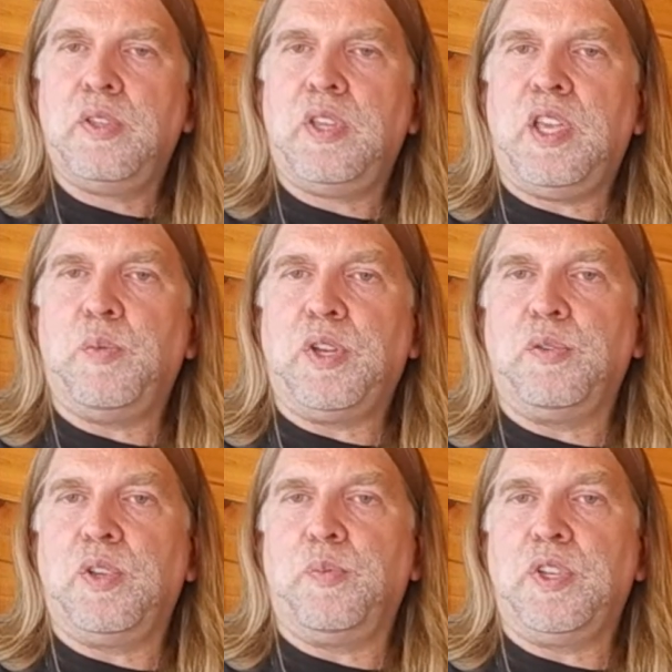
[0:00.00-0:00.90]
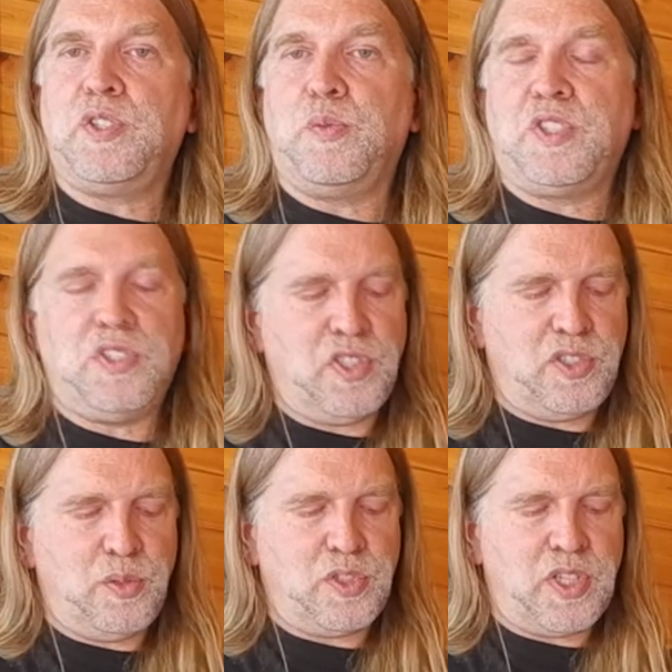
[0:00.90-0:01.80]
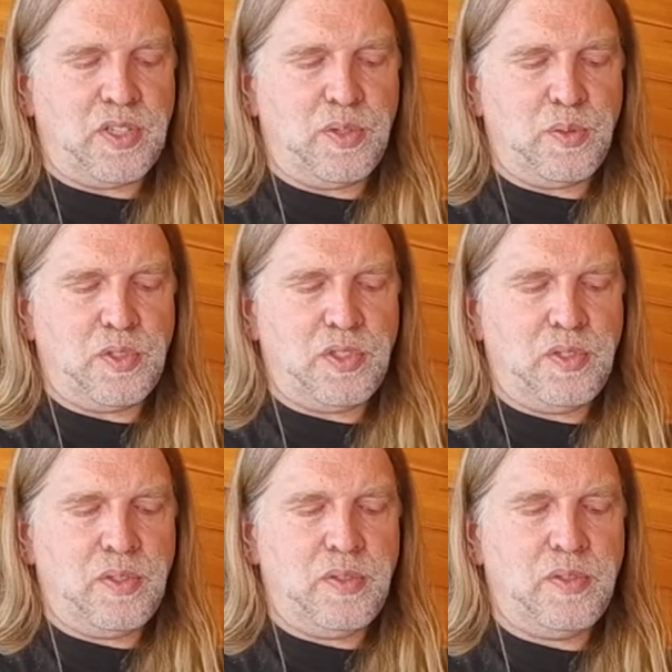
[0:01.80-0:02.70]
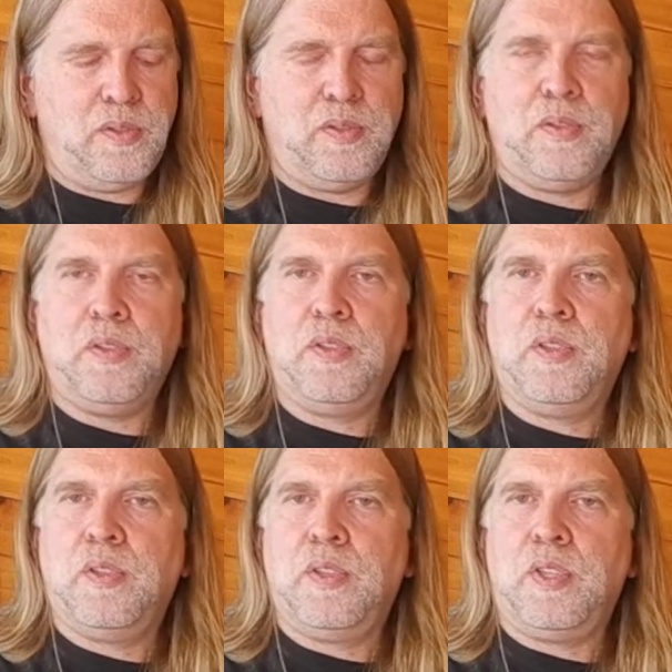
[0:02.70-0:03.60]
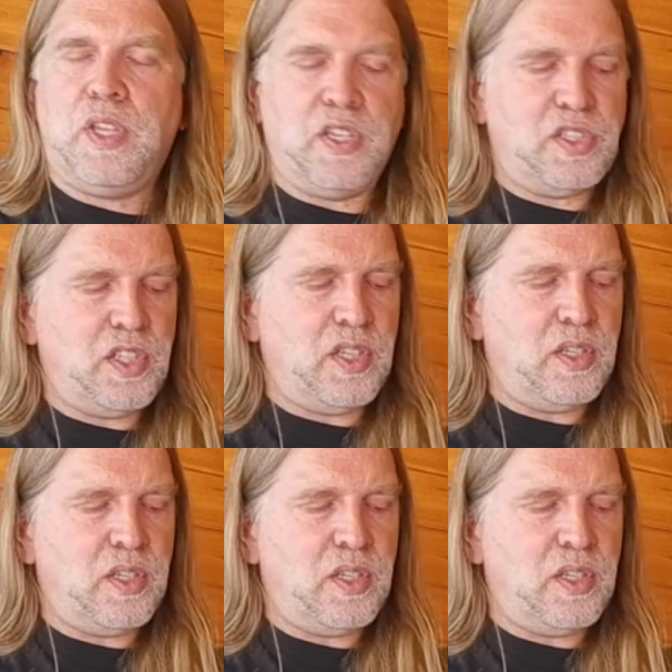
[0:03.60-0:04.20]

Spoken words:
A minor arpeggio, which is just 2 stacked thirds, and G,